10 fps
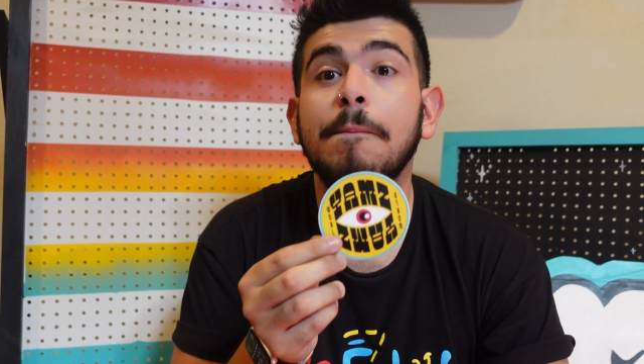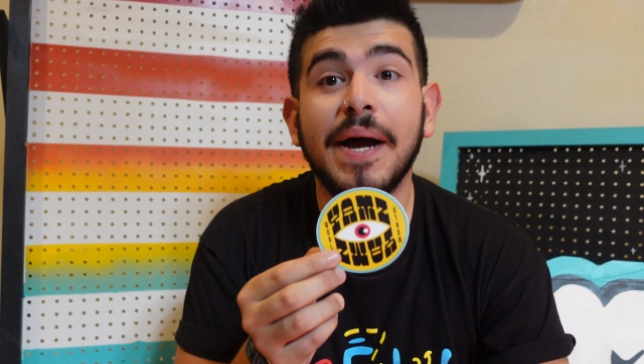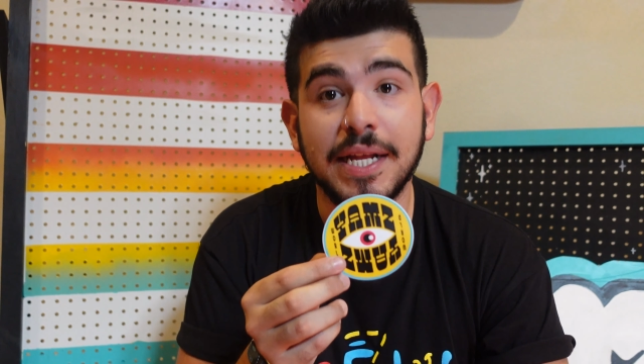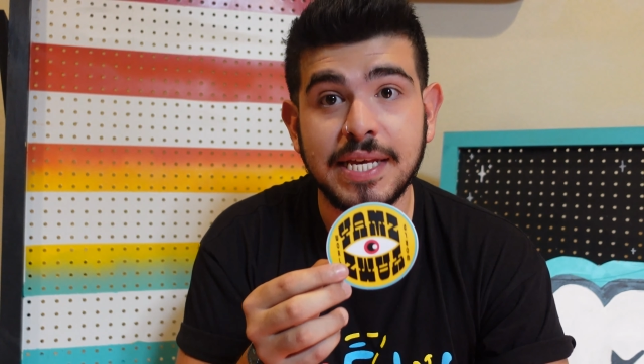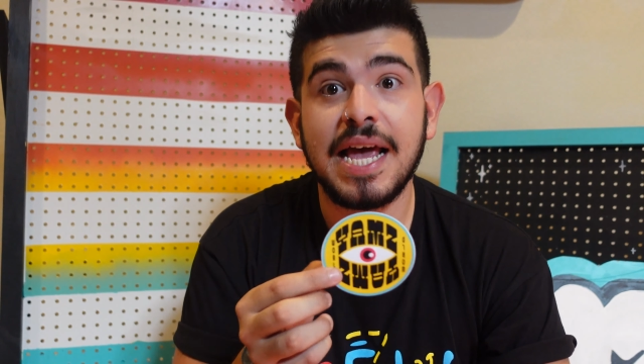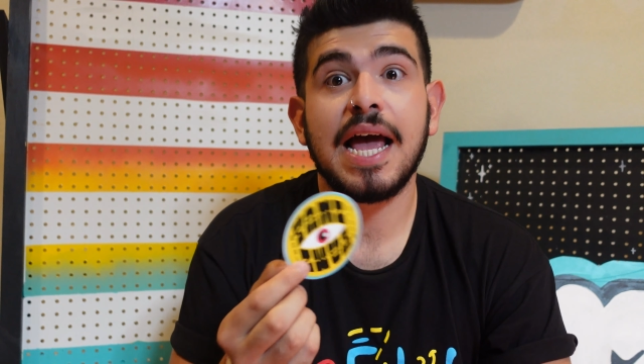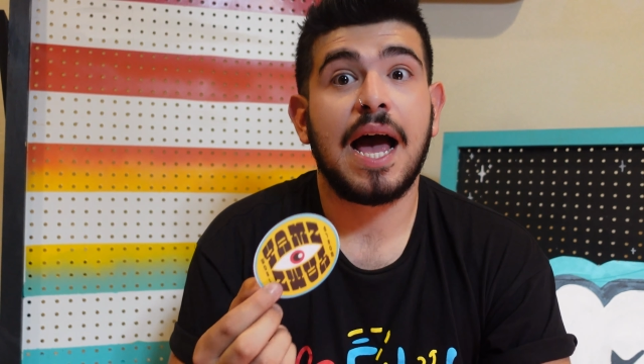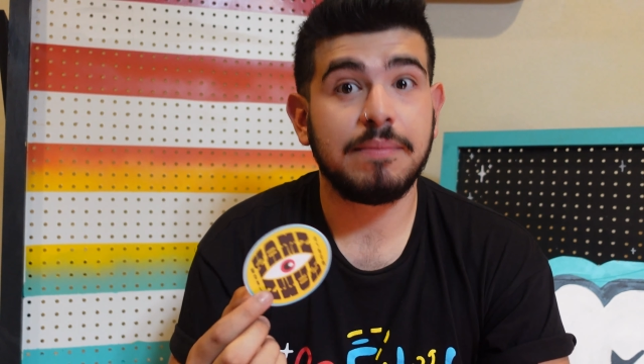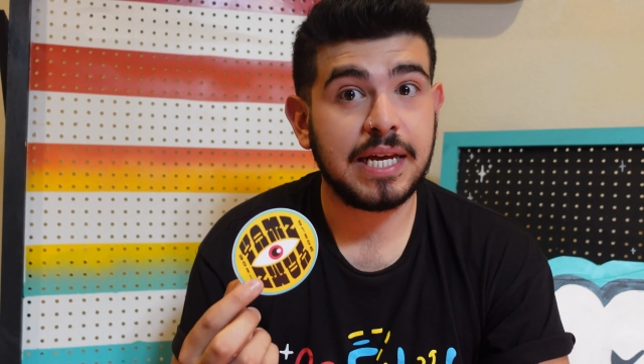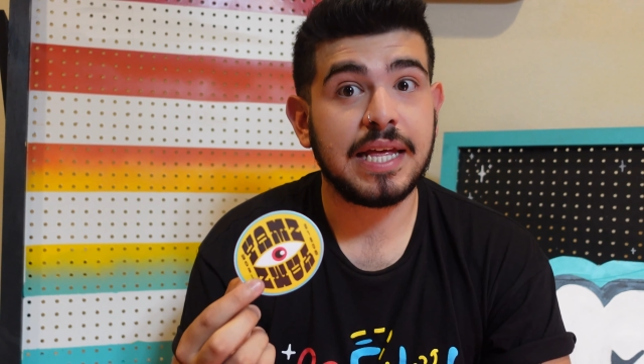but
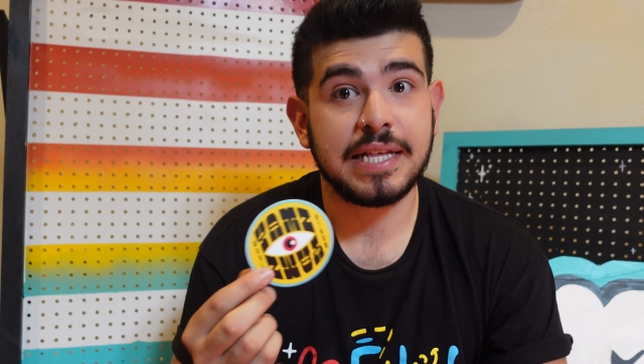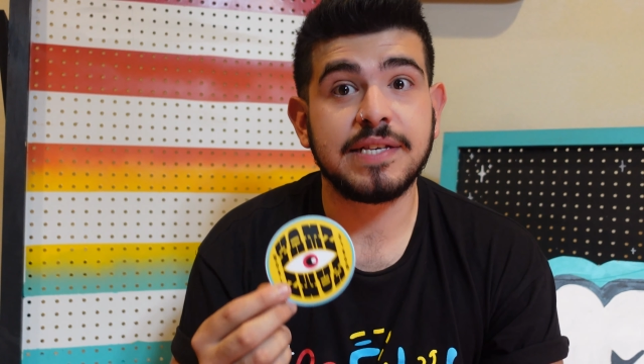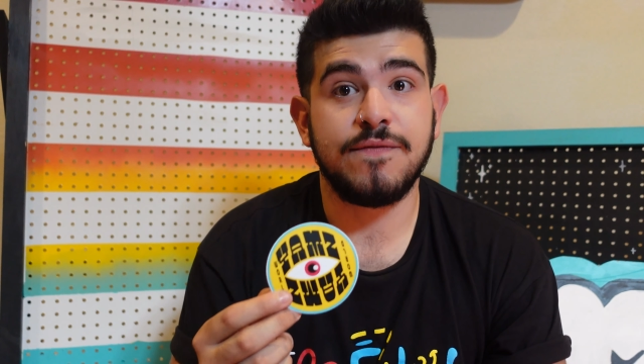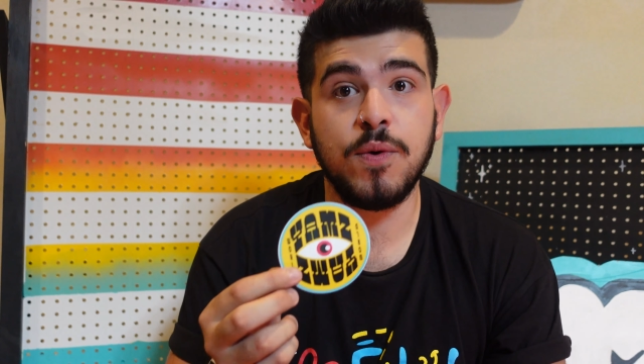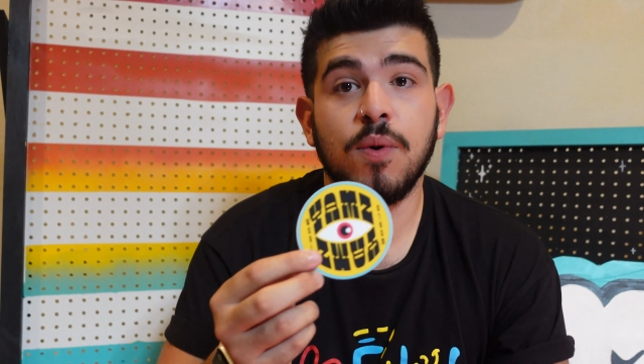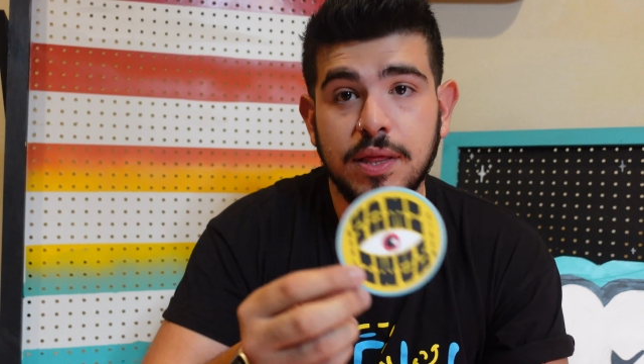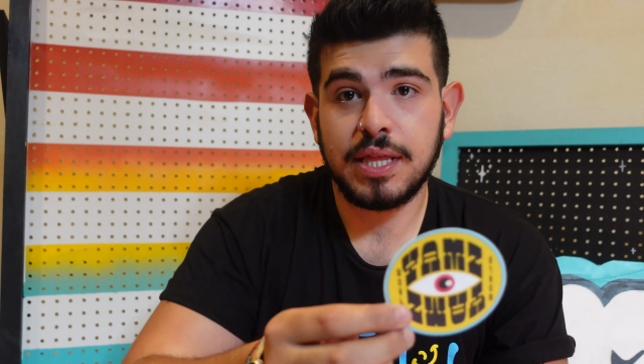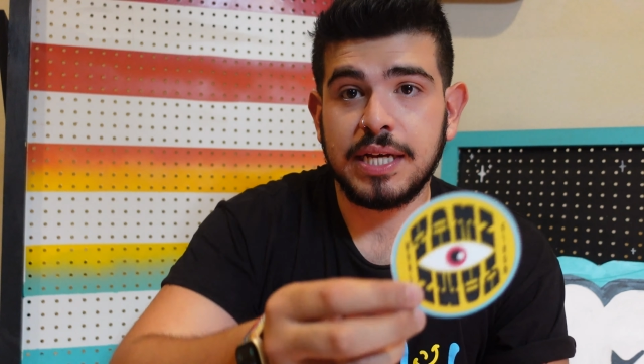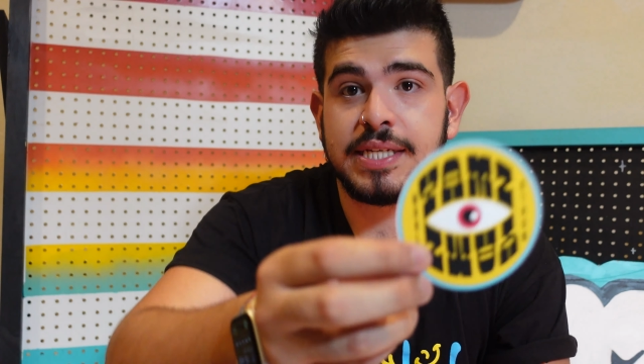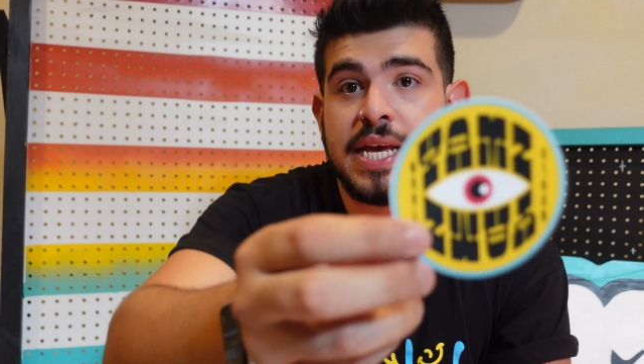I'm selling this if you want
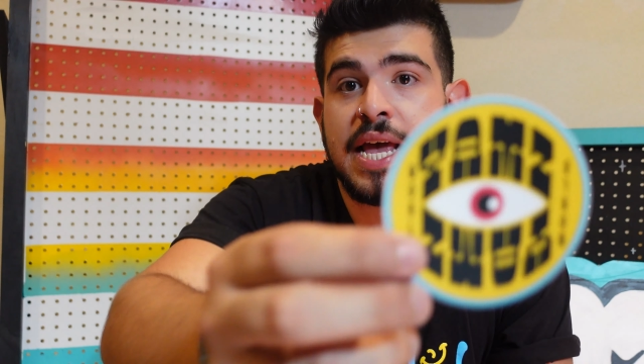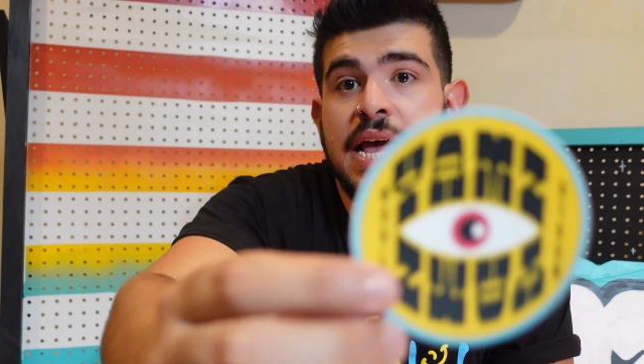this.